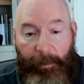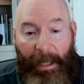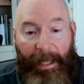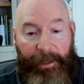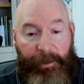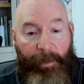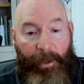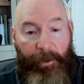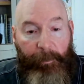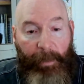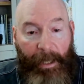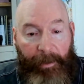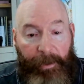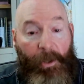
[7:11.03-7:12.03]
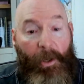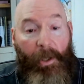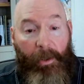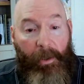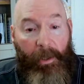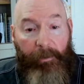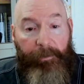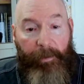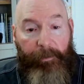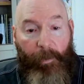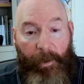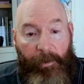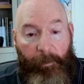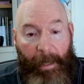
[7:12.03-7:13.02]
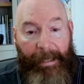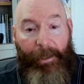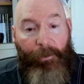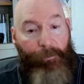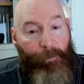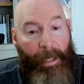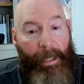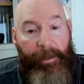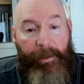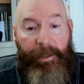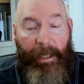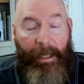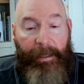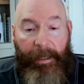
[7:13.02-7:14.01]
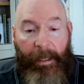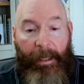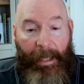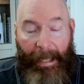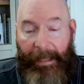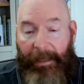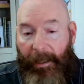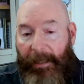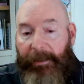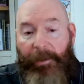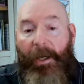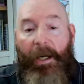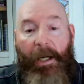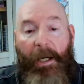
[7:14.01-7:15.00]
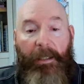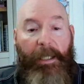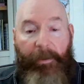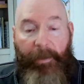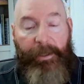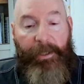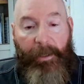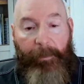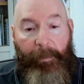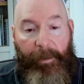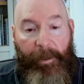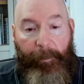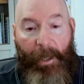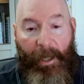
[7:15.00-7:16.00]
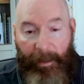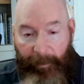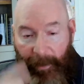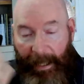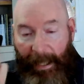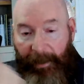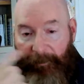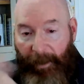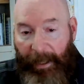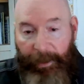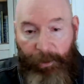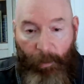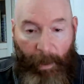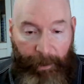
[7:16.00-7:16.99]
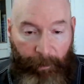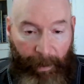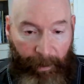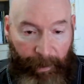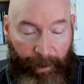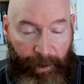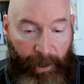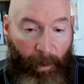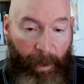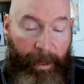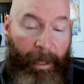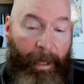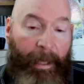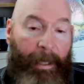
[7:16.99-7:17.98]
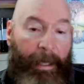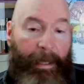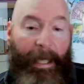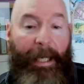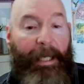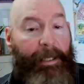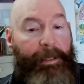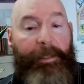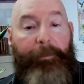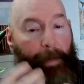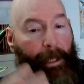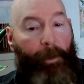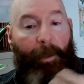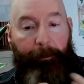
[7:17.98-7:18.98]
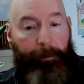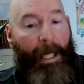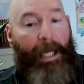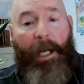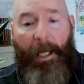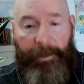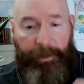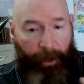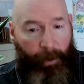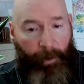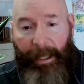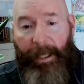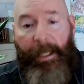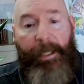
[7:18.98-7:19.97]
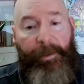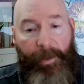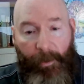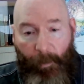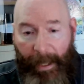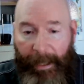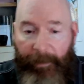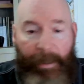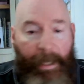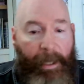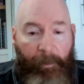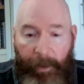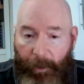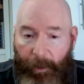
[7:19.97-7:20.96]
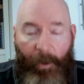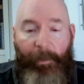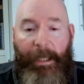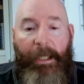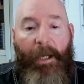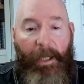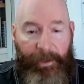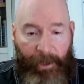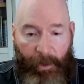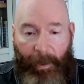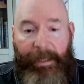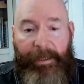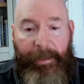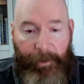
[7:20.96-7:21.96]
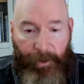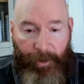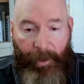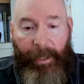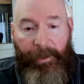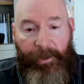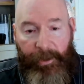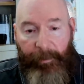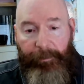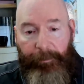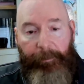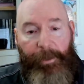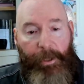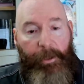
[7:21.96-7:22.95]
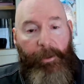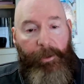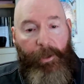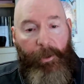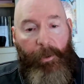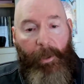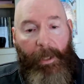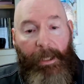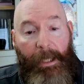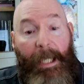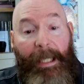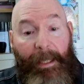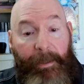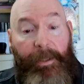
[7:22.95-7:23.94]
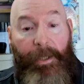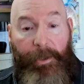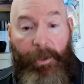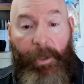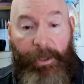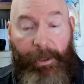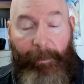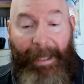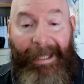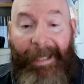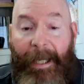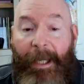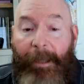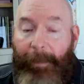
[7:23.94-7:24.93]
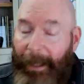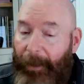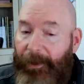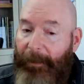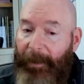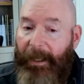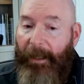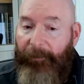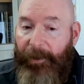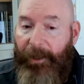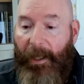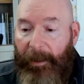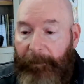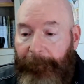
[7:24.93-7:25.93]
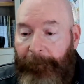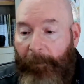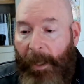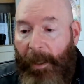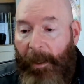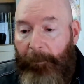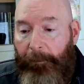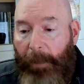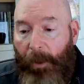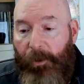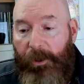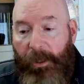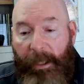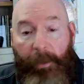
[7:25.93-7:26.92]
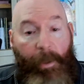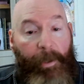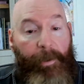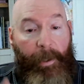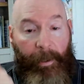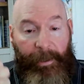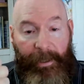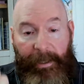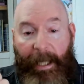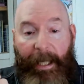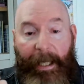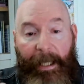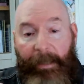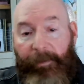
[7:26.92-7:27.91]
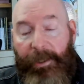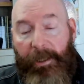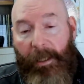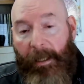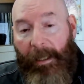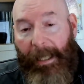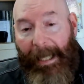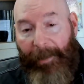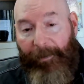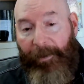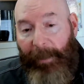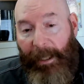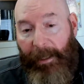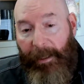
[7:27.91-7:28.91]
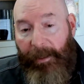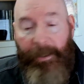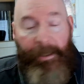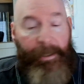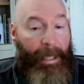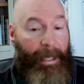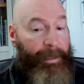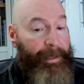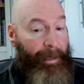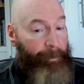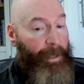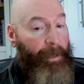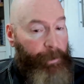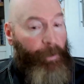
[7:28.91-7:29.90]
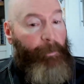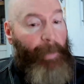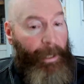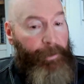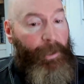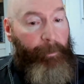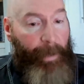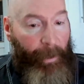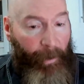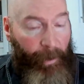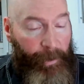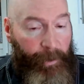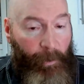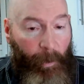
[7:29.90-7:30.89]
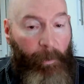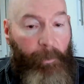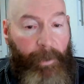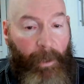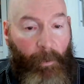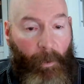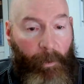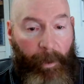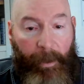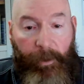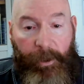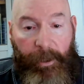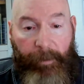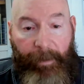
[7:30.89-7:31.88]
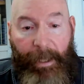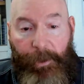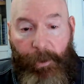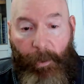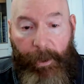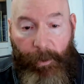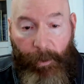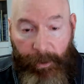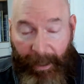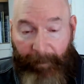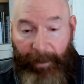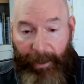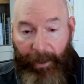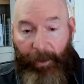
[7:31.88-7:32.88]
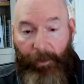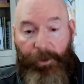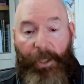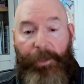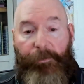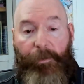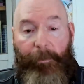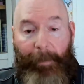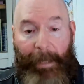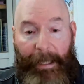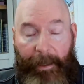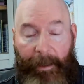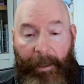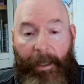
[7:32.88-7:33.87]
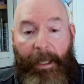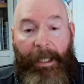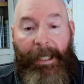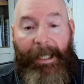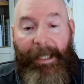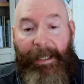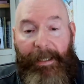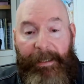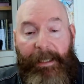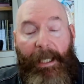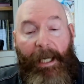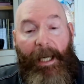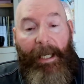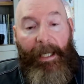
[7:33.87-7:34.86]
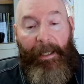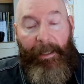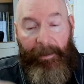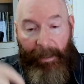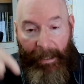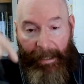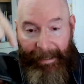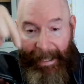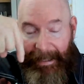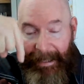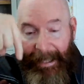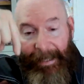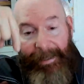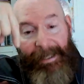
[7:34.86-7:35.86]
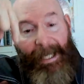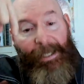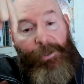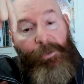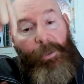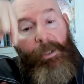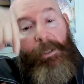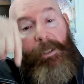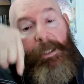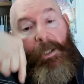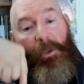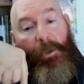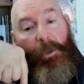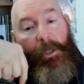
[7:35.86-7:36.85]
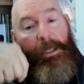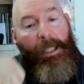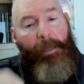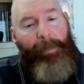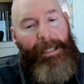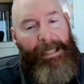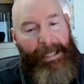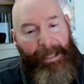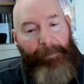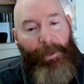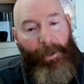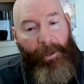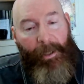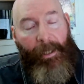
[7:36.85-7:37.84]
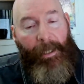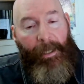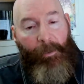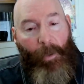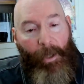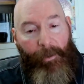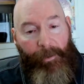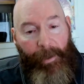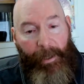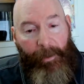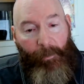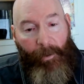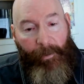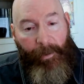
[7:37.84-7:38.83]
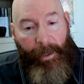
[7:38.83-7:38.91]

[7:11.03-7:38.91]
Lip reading: blacksmithed by the daughter of one of my dear friends, and I collected the holly that's the bottom that had a vine twined around it, so on. And I consecrated it in the way that I would normally consecrate such things to align it and attune it to me. But here's something that I've done mostly with staves, athames, and sometimes with magic mirrors or divinatory tools that I'm going to use just for me. Is I had, like in that case, I drilled a hole a little bit deeper where the